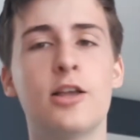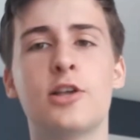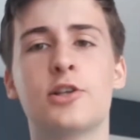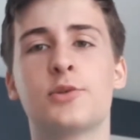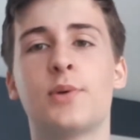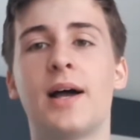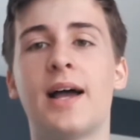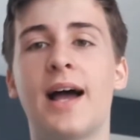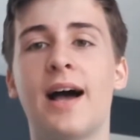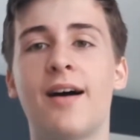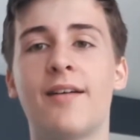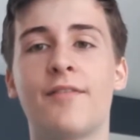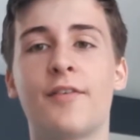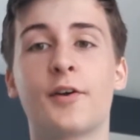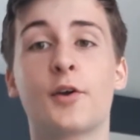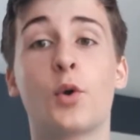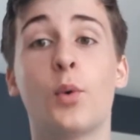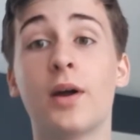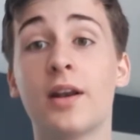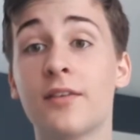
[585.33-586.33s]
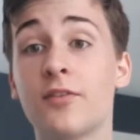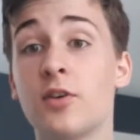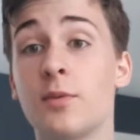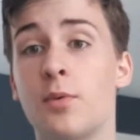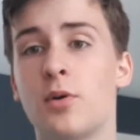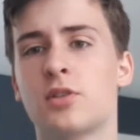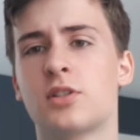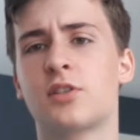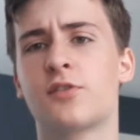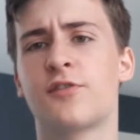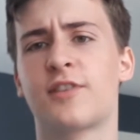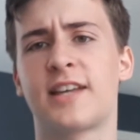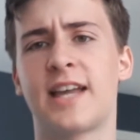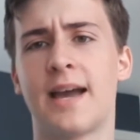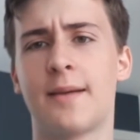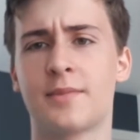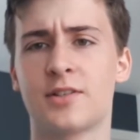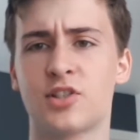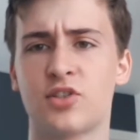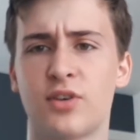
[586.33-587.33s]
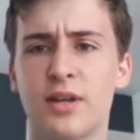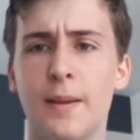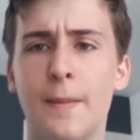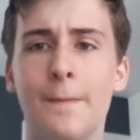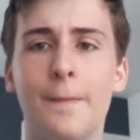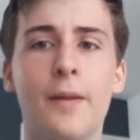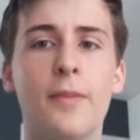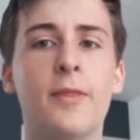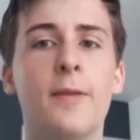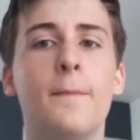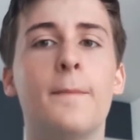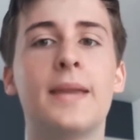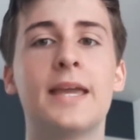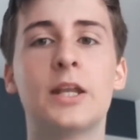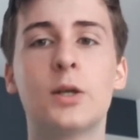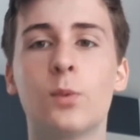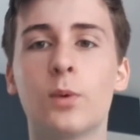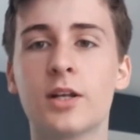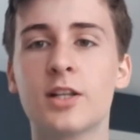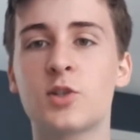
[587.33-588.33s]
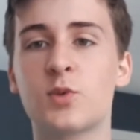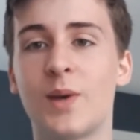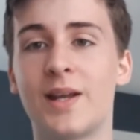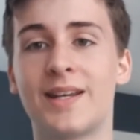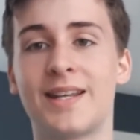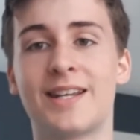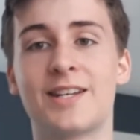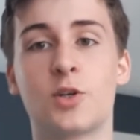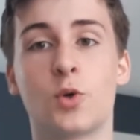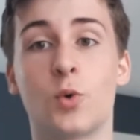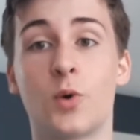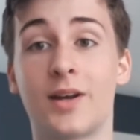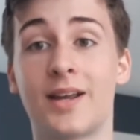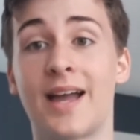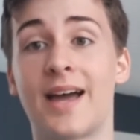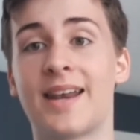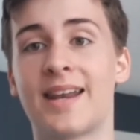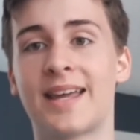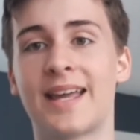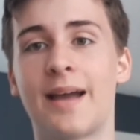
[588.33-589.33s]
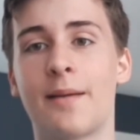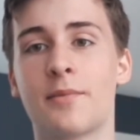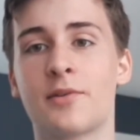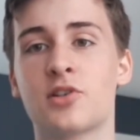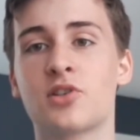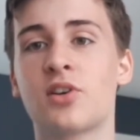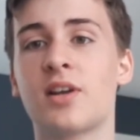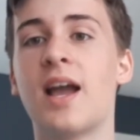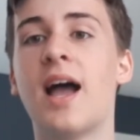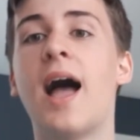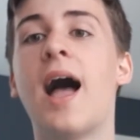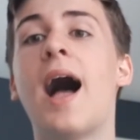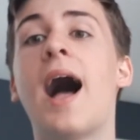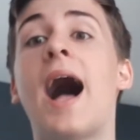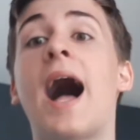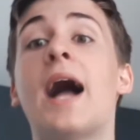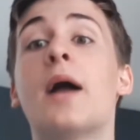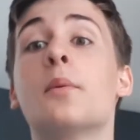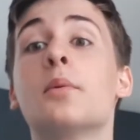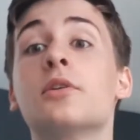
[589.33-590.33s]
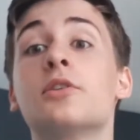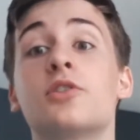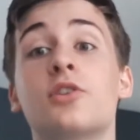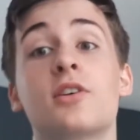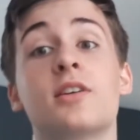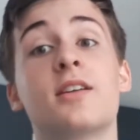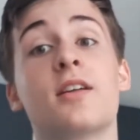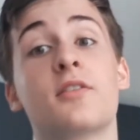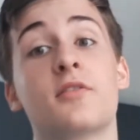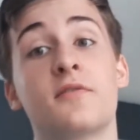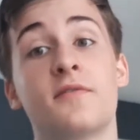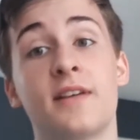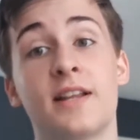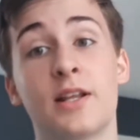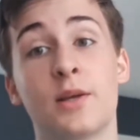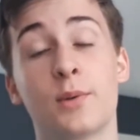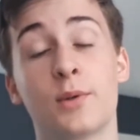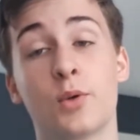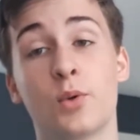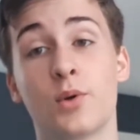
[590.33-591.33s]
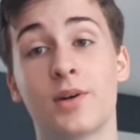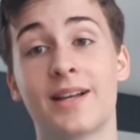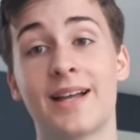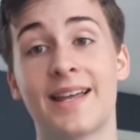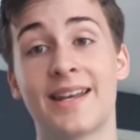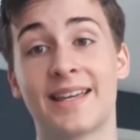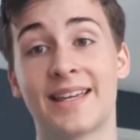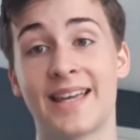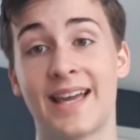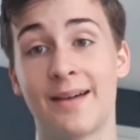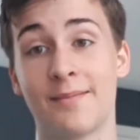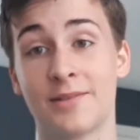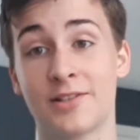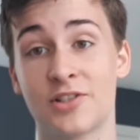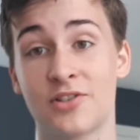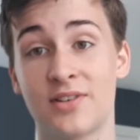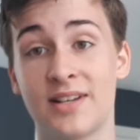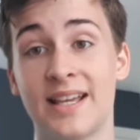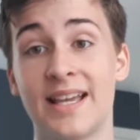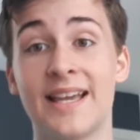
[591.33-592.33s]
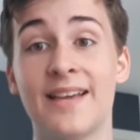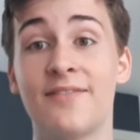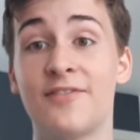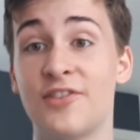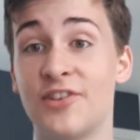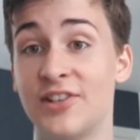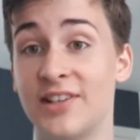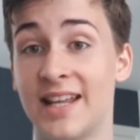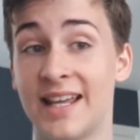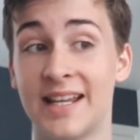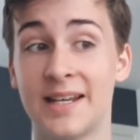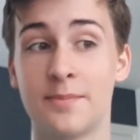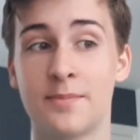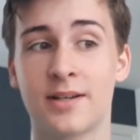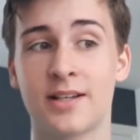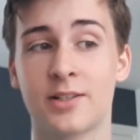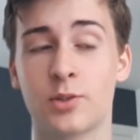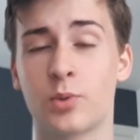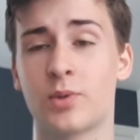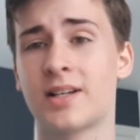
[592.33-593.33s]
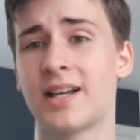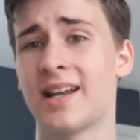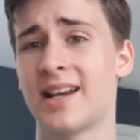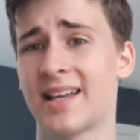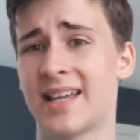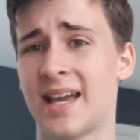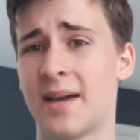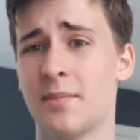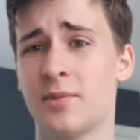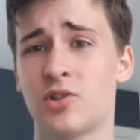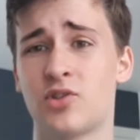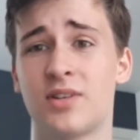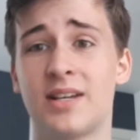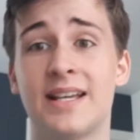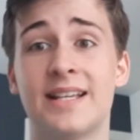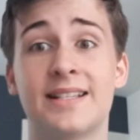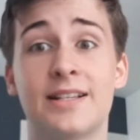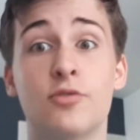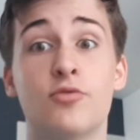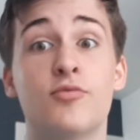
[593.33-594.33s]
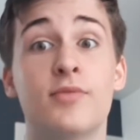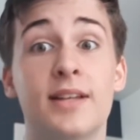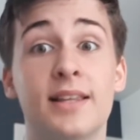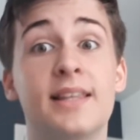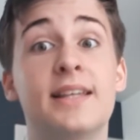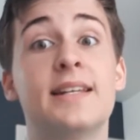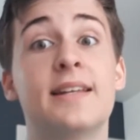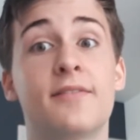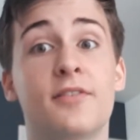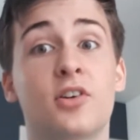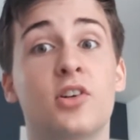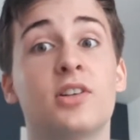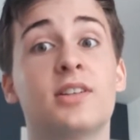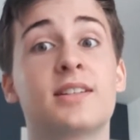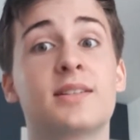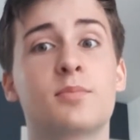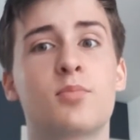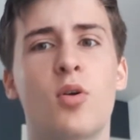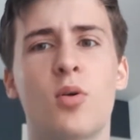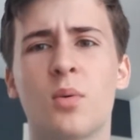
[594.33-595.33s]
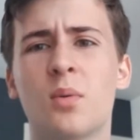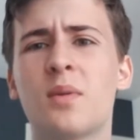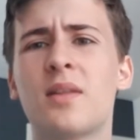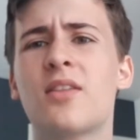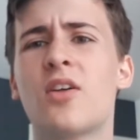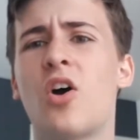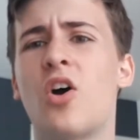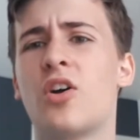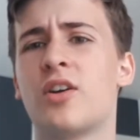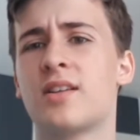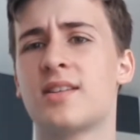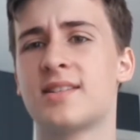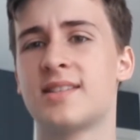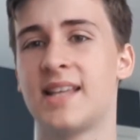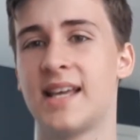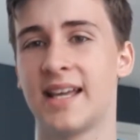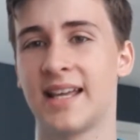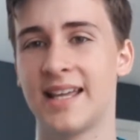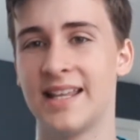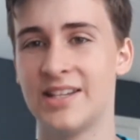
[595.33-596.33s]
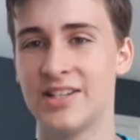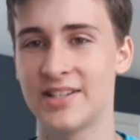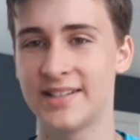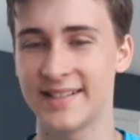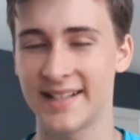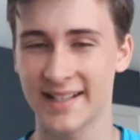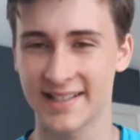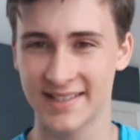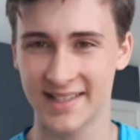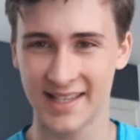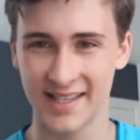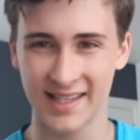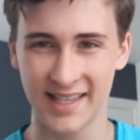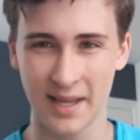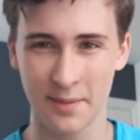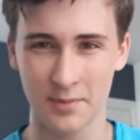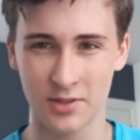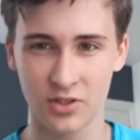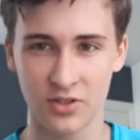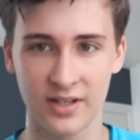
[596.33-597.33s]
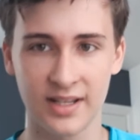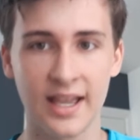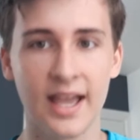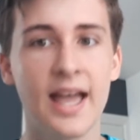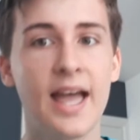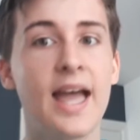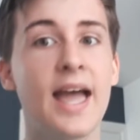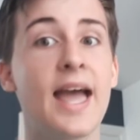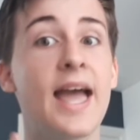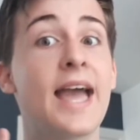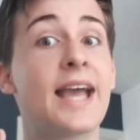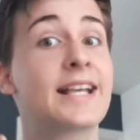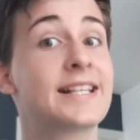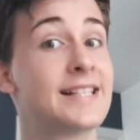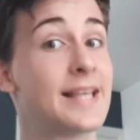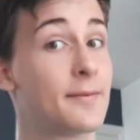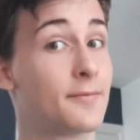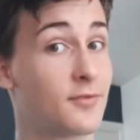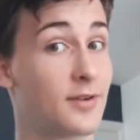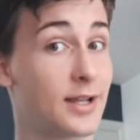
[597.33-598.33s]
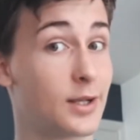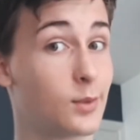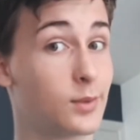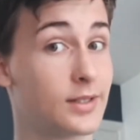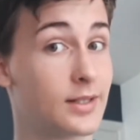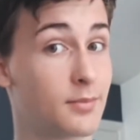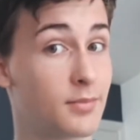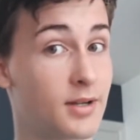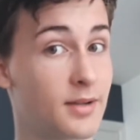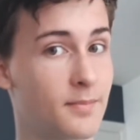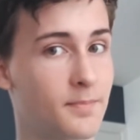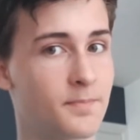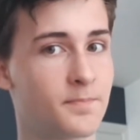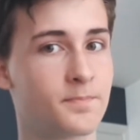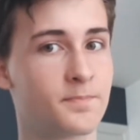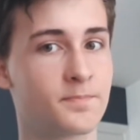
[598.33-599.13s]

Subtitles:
So I have quite a few posters for chemistry, but the main ones went into organic chemistry. I will do another video on organic chemistry if you need, because organic chemistry is really difficult. It's probably the hardest thing in GCSE chemistry, except for equilibrium.